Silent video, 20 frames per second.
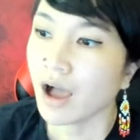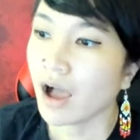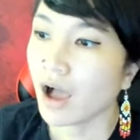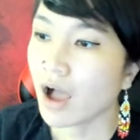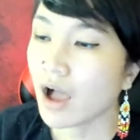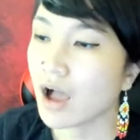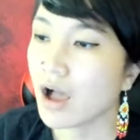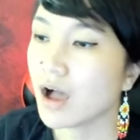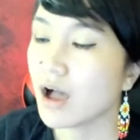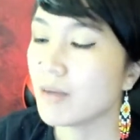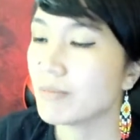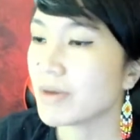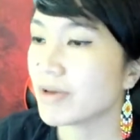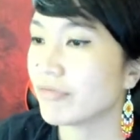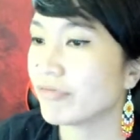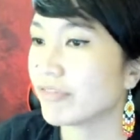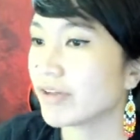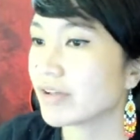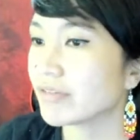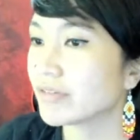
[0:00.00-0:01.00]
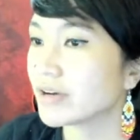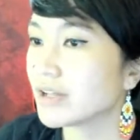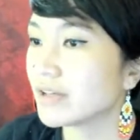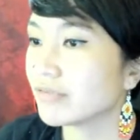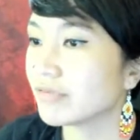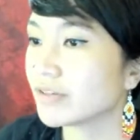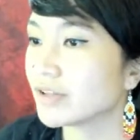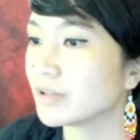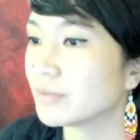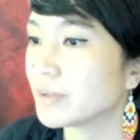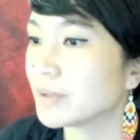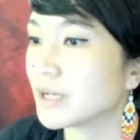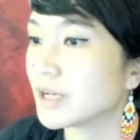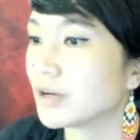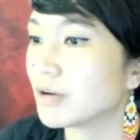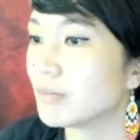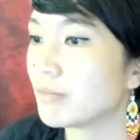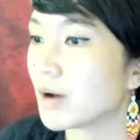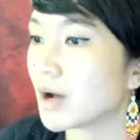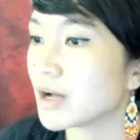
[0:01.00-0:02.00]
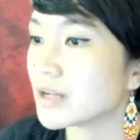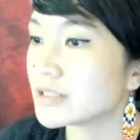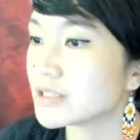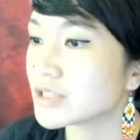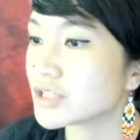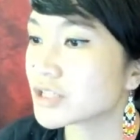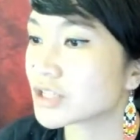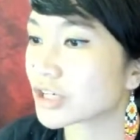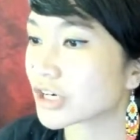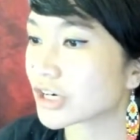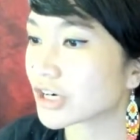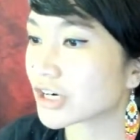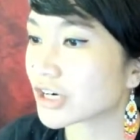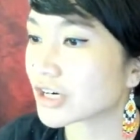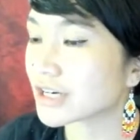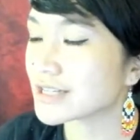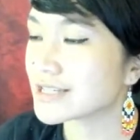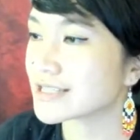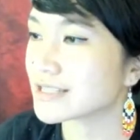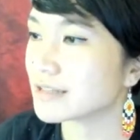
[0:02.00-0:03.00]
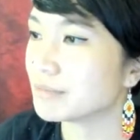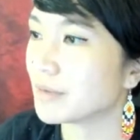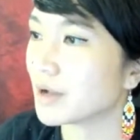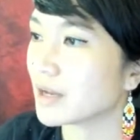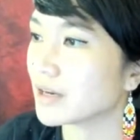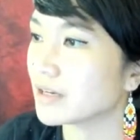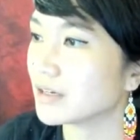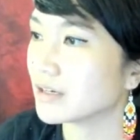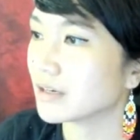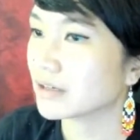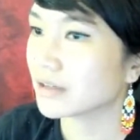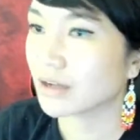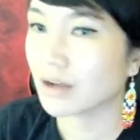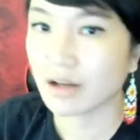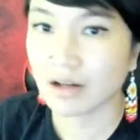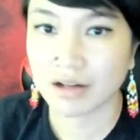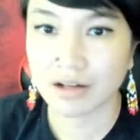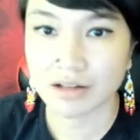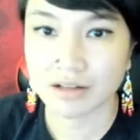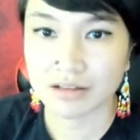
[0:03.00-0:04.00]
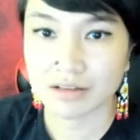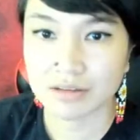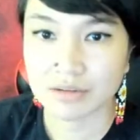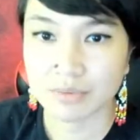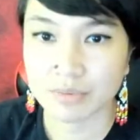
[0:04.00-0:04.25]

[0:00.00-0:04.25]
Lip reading: My favorite Filipino monster is the Manananggal,